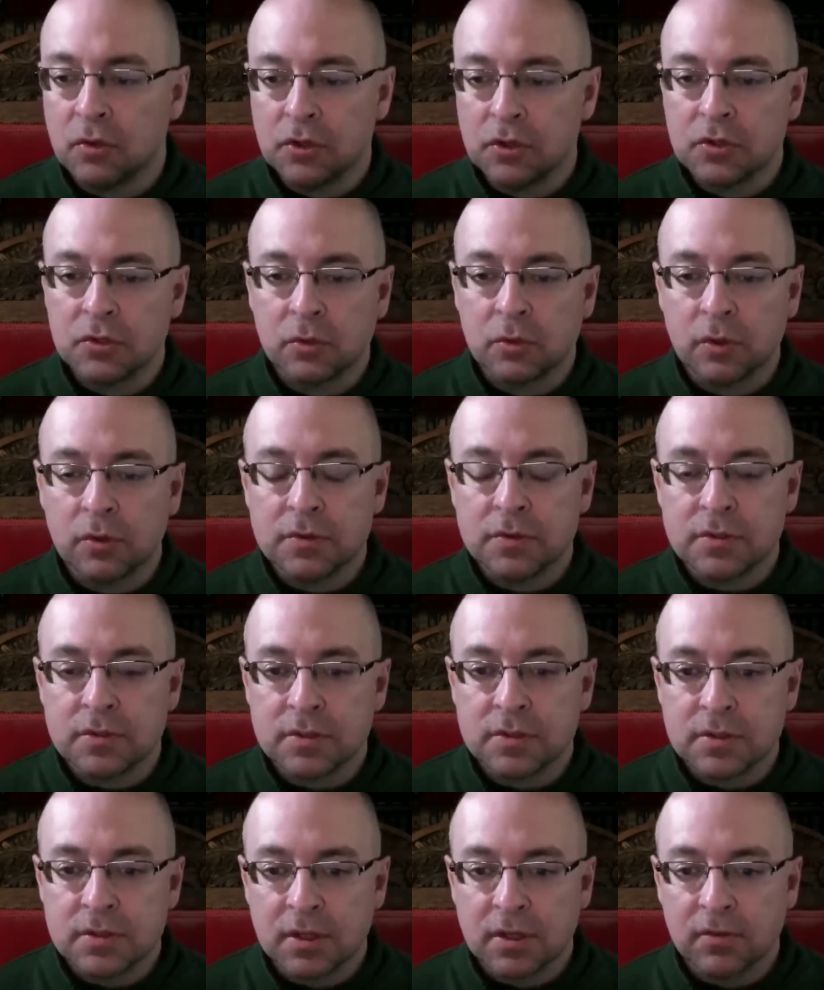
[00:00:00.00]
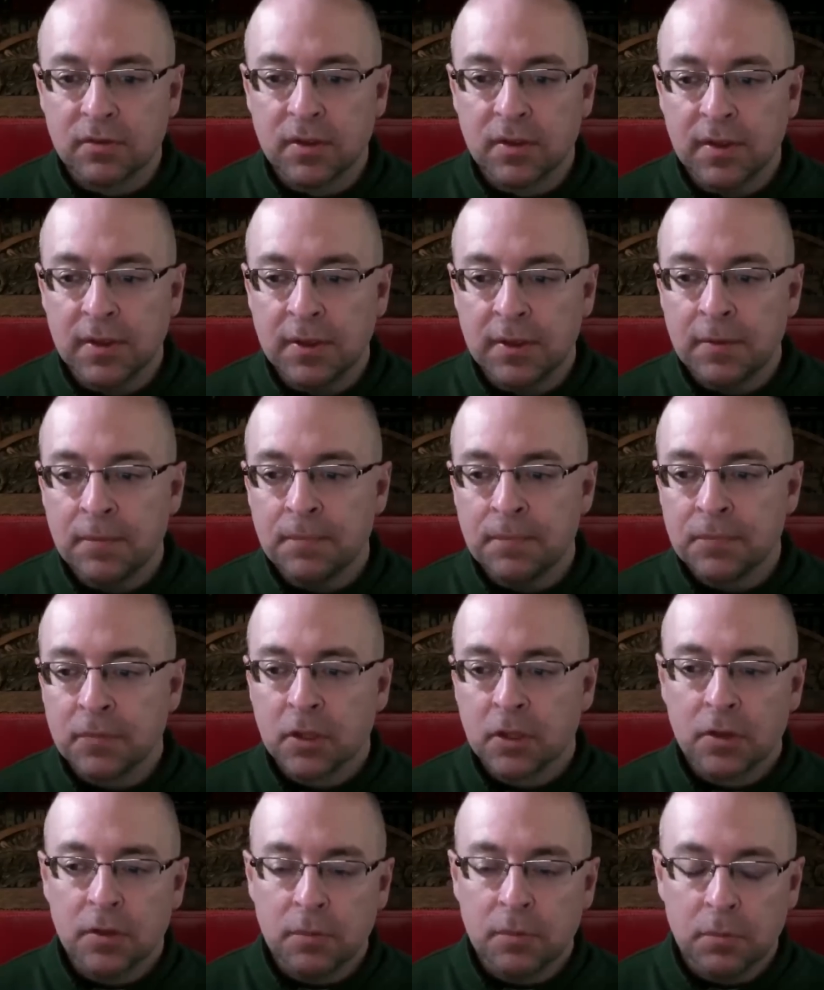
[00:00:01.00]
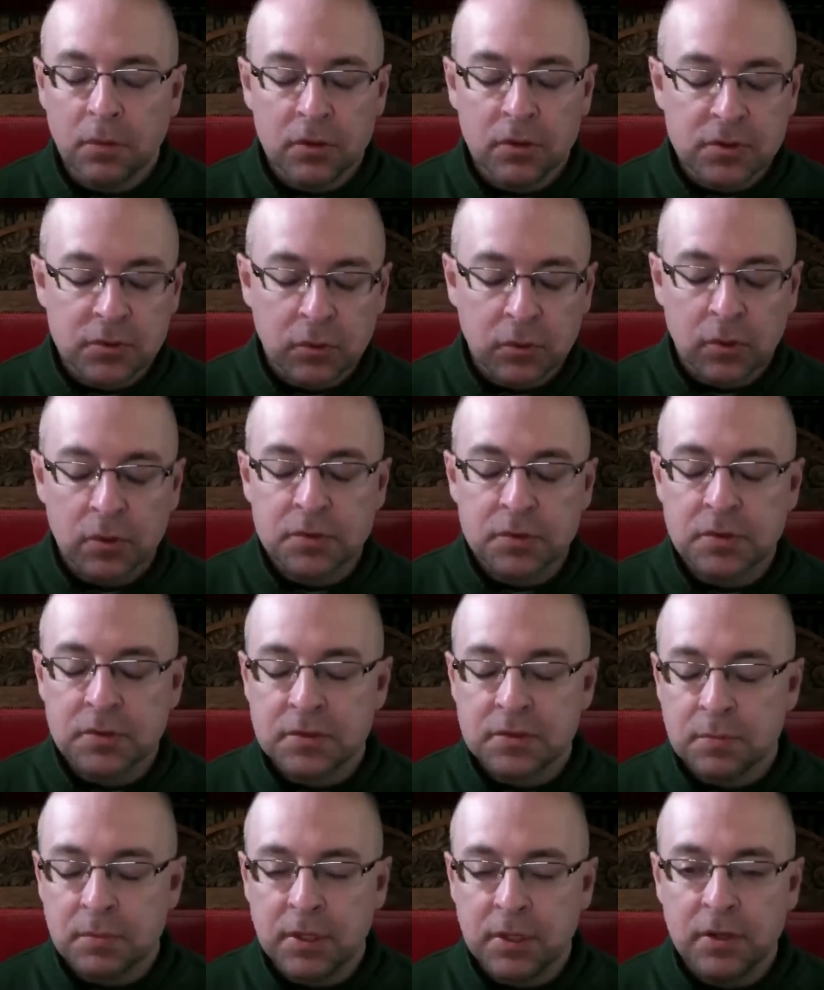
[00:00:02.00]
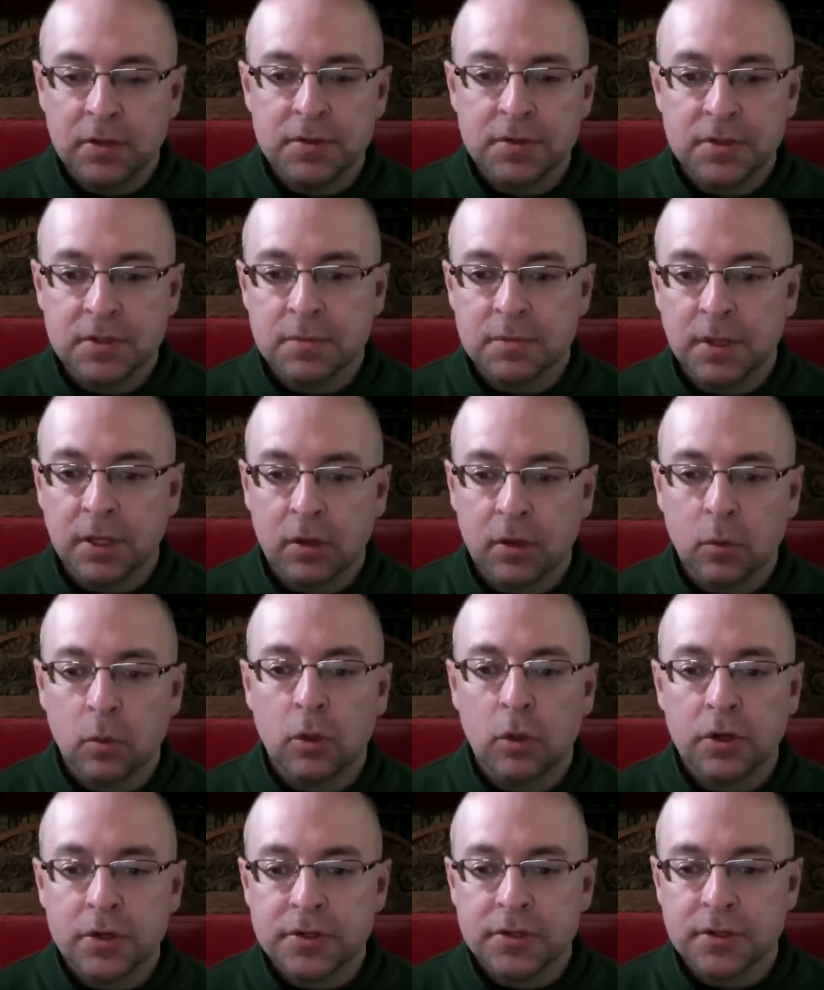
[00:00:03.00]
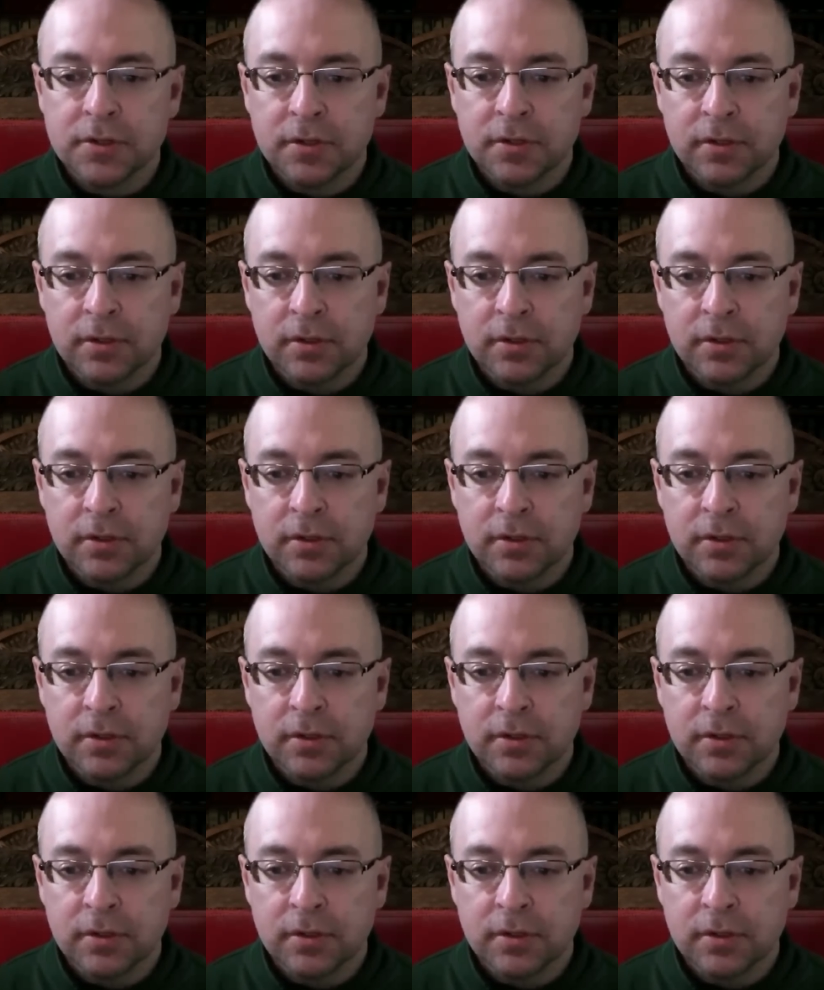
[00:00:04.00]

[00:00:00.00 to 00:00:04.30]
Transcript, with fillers: Soroses and stuff. The Soroses and Petersons make it worse,